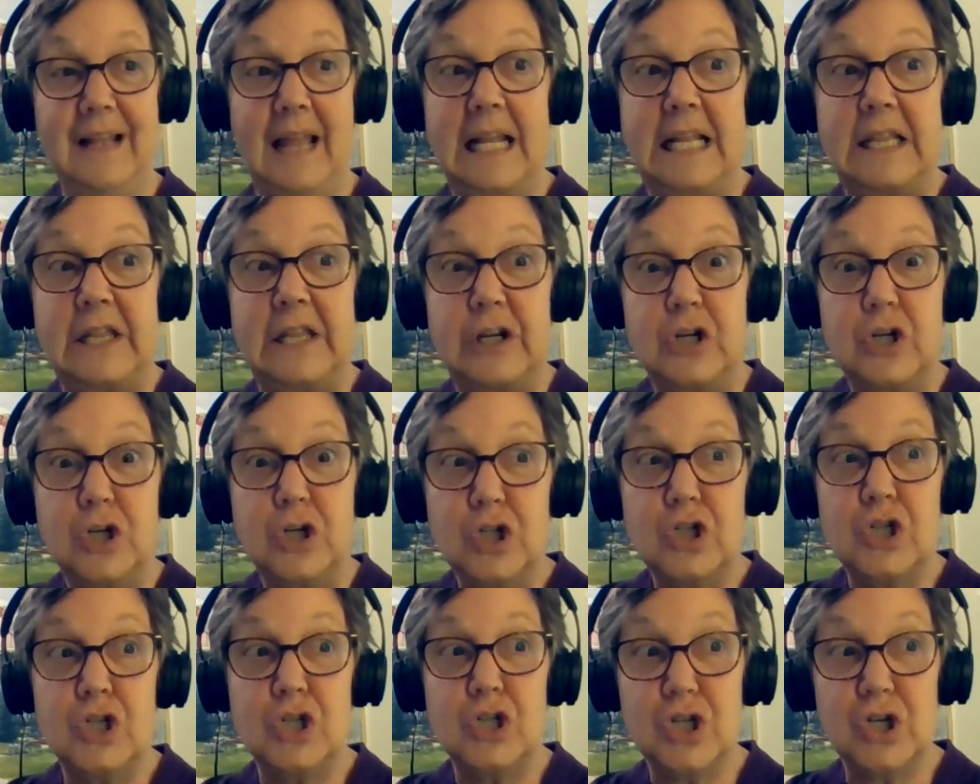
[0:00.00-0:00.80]
Like the
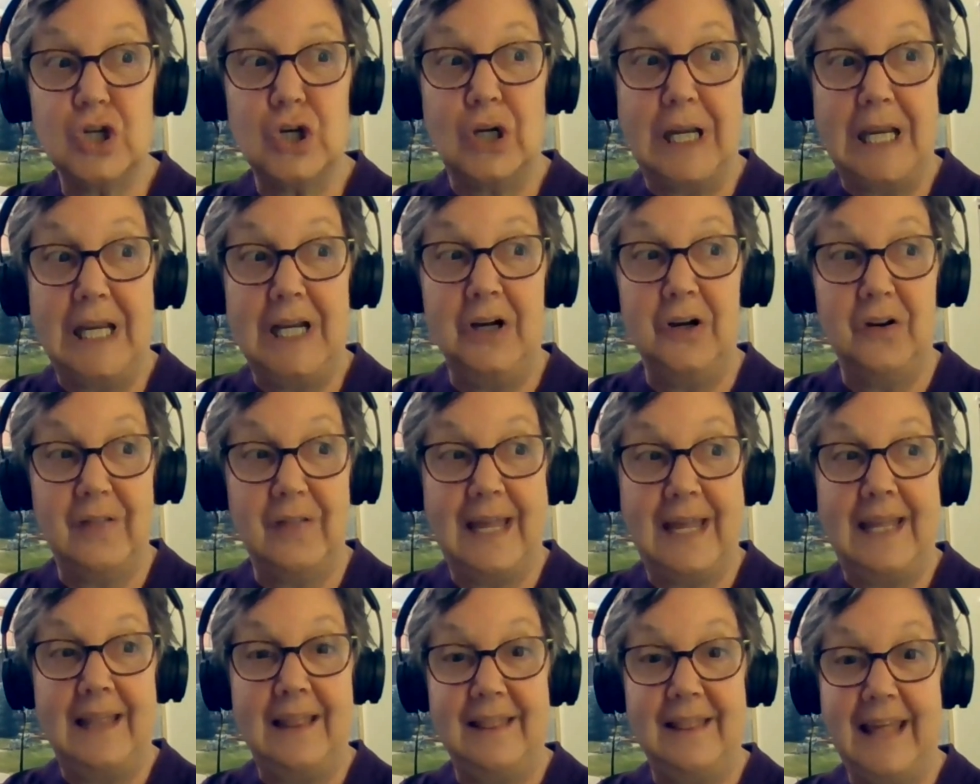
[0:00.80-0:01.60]
nurses are here,
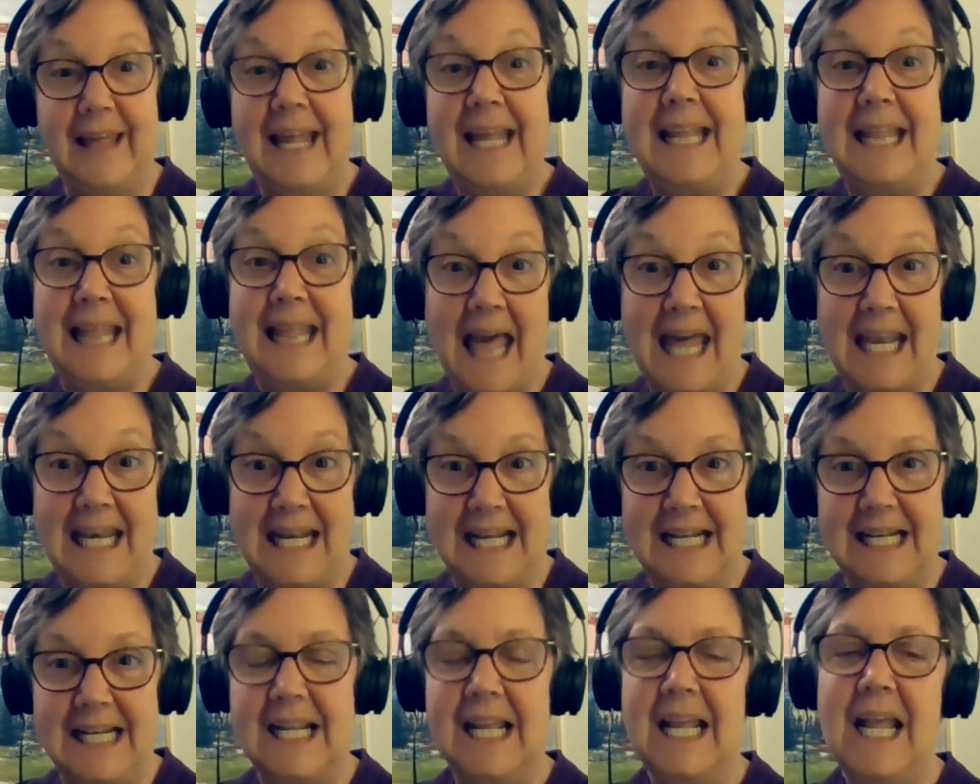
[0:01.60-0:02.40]
they get
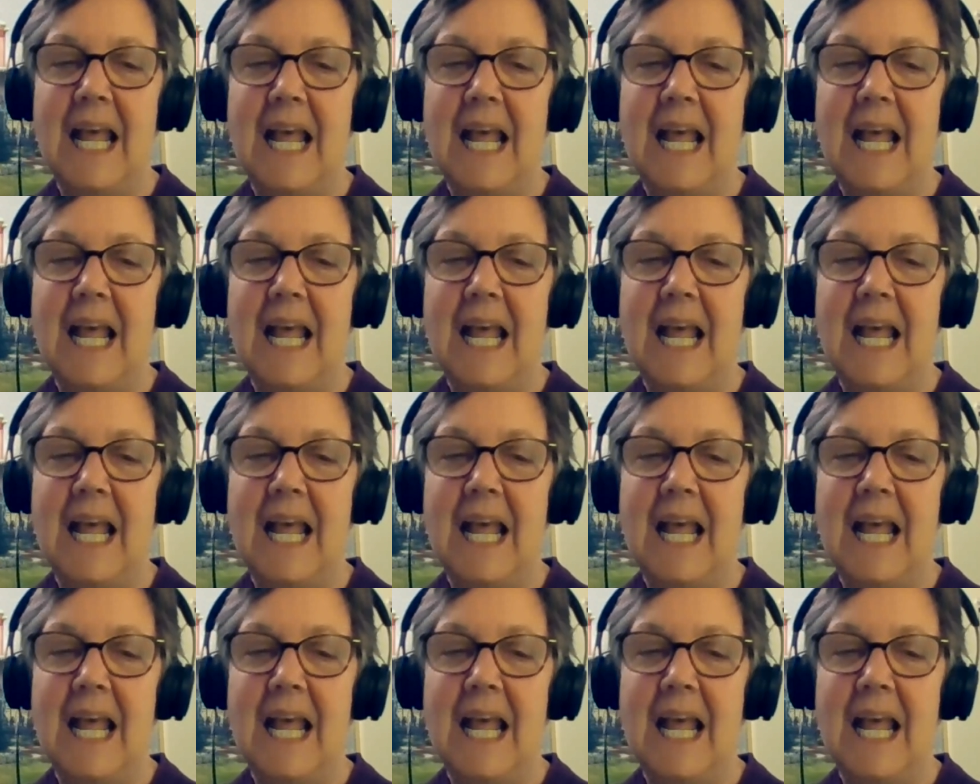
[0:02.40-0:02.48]
it.